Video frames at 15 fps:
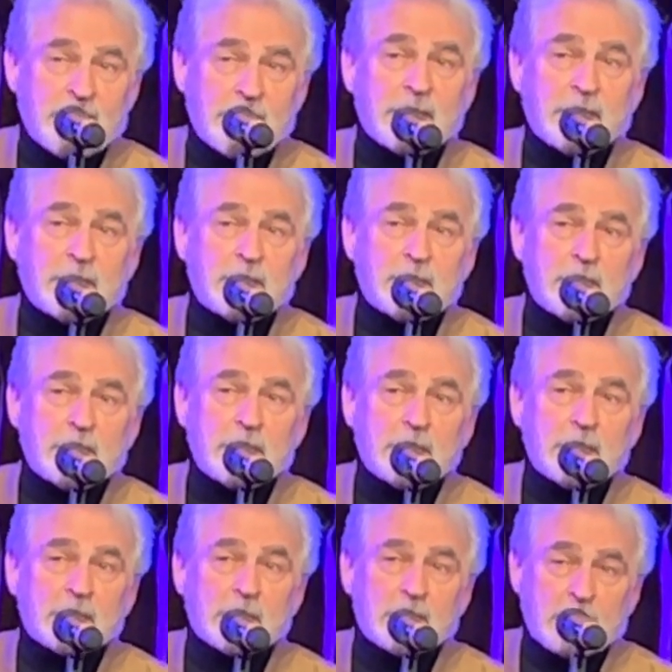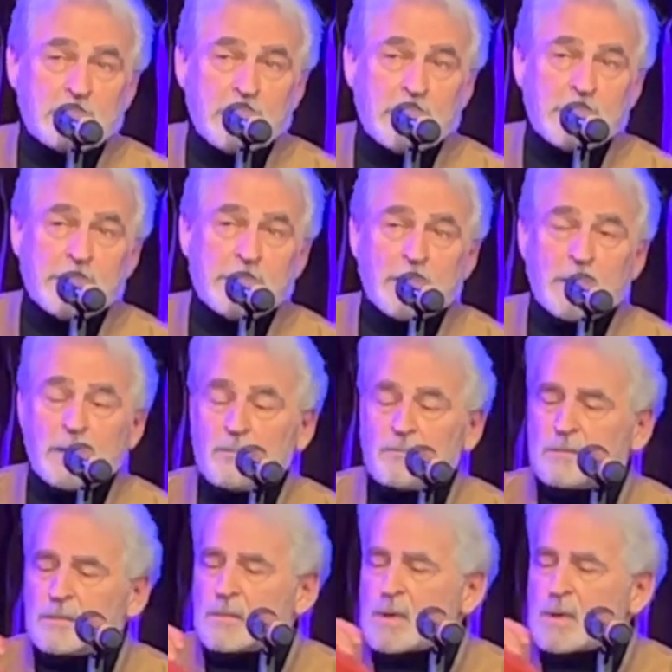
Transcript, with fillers: Helium.